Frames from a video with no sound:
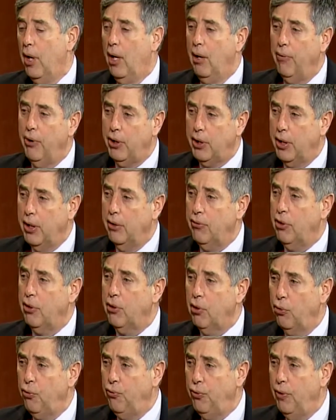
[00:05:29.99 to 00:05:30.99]
Okay. The kids at
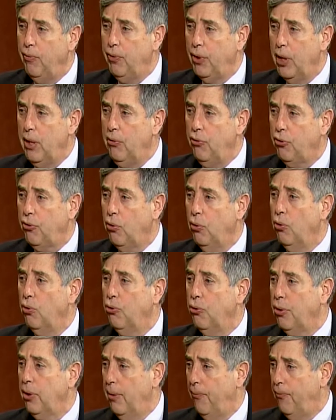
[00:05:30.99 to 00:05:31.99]
those 15 schools
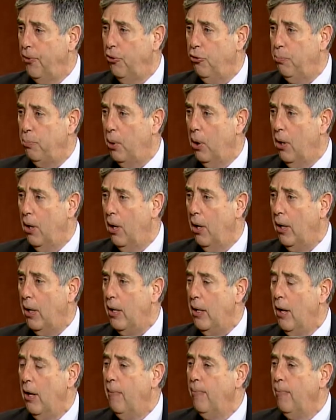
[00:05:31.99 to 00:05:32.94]
will get first priority.